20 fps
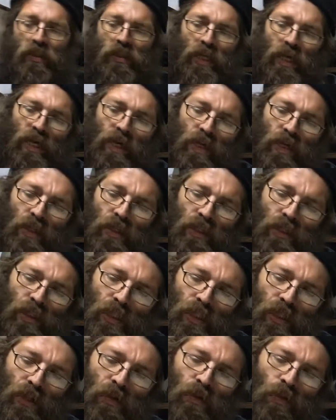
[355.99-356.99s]
Then
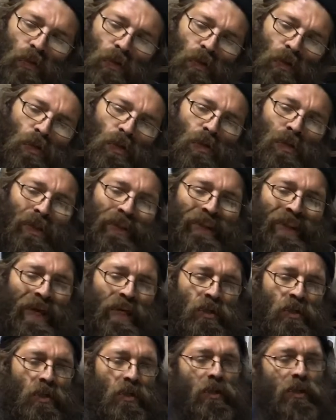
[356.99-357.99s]
here's the
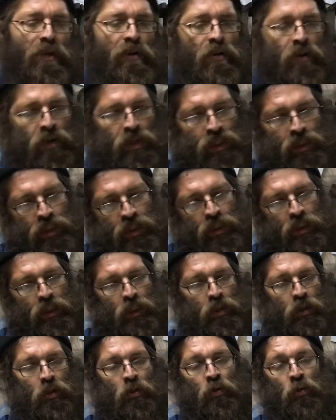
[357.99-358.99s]
legendary
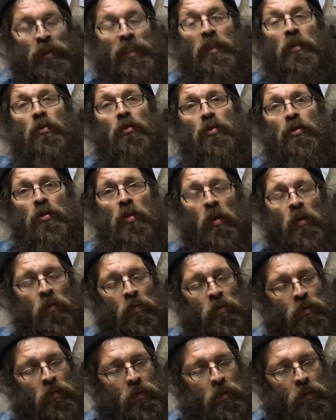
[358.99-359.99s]

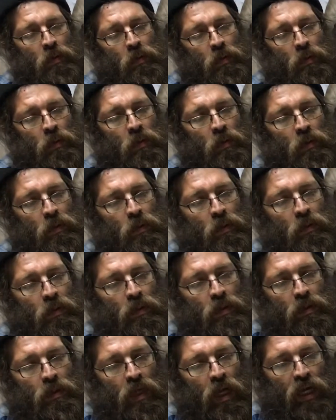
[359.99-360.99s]
greenstone.
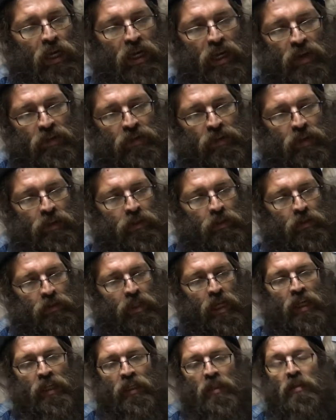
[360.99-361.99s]
I have a little
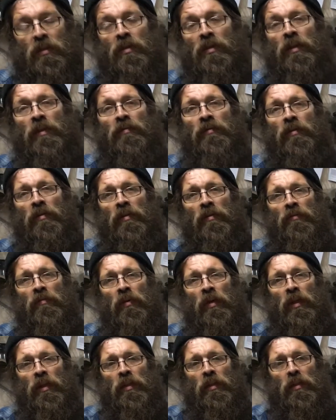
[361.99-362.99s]
tiny sliver of
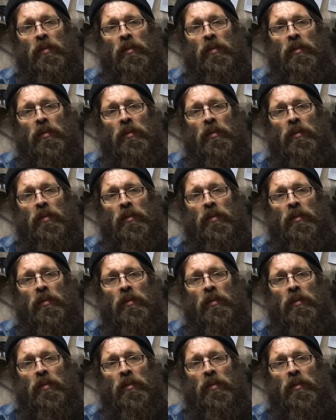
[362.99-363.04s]
one.